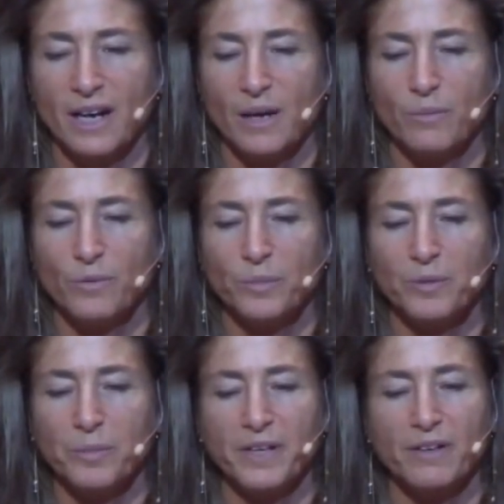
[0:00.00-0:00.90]
Um, we're
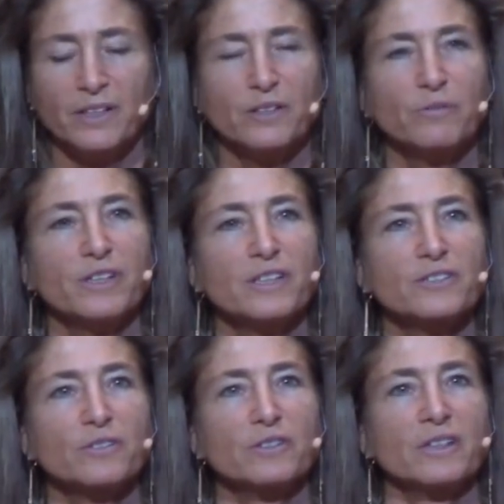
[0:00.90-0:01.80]
preparing to
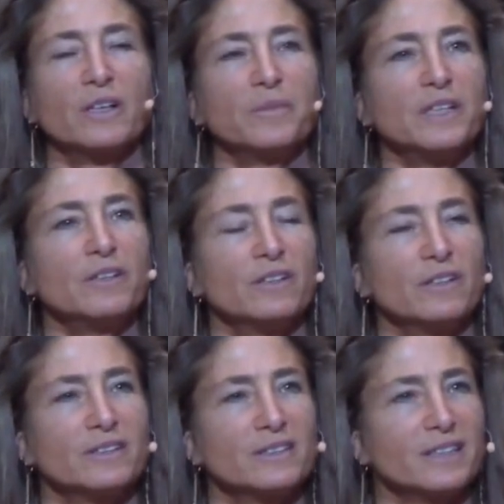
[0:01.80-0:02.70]
reassert that I'm
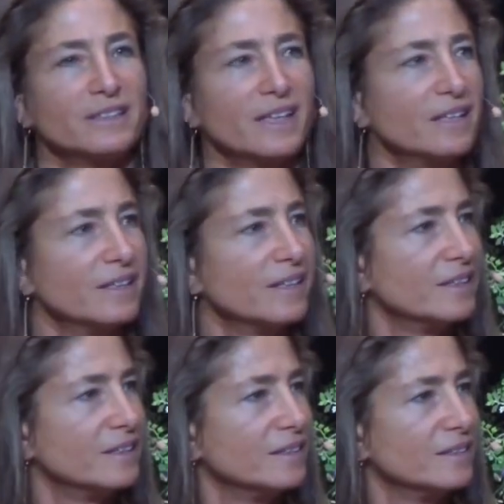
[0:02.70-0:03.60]
here. It's like that,
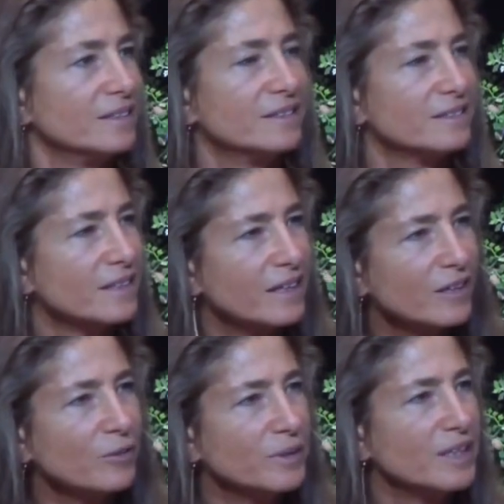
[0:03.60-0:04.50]
that
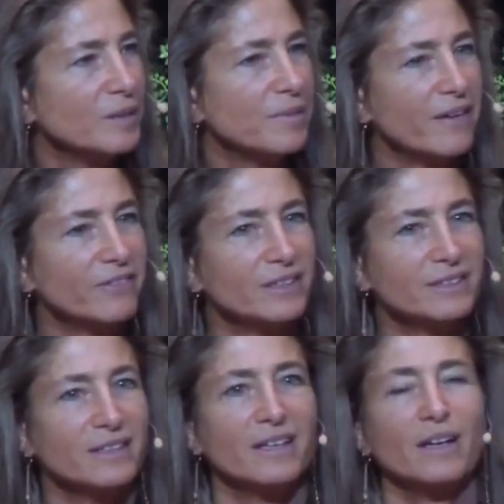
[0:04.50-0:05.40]
desire we keep having to
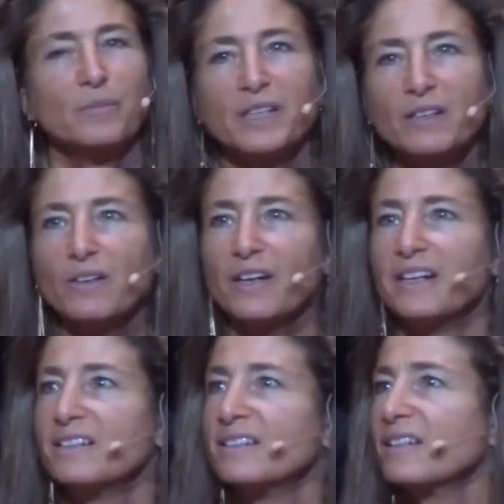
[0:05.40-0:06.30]
say, I'm here, I
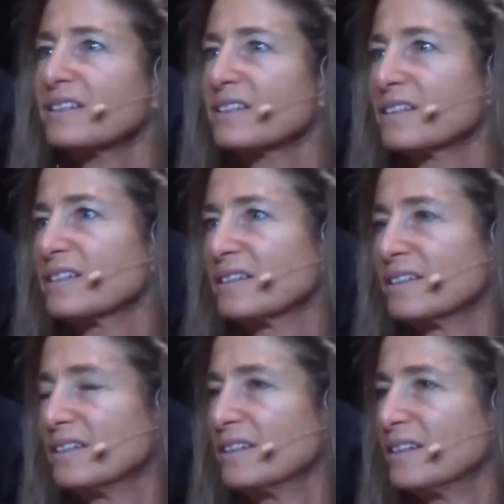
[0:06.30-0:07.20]
exist.
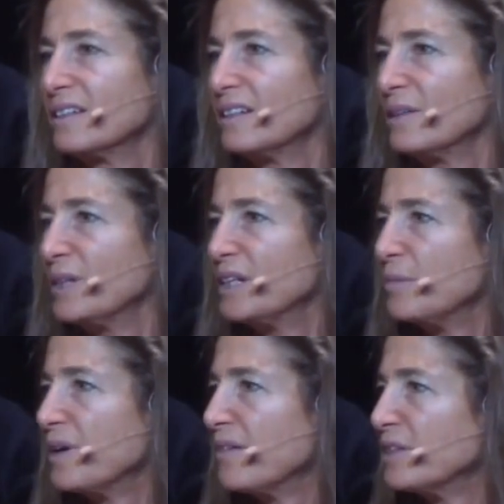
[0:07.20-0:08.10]
We
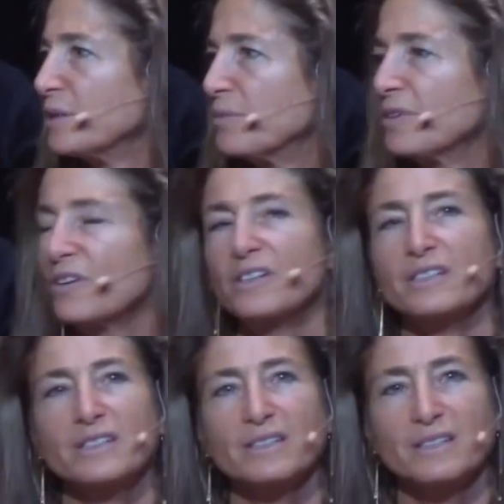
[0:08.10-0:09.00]
keep having to put our
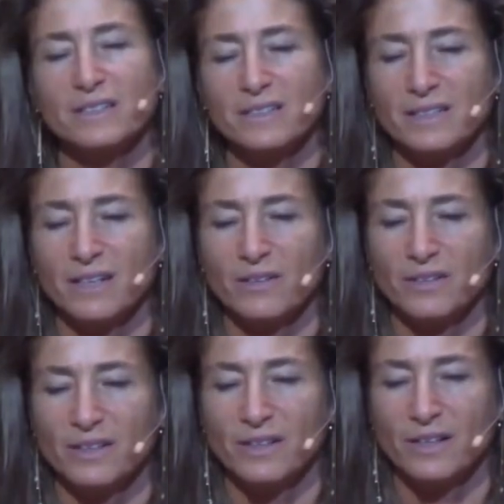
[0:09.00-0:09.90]
existence
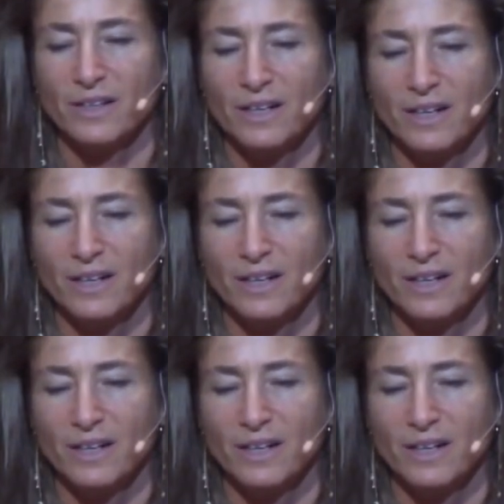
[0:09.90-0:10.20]
out there.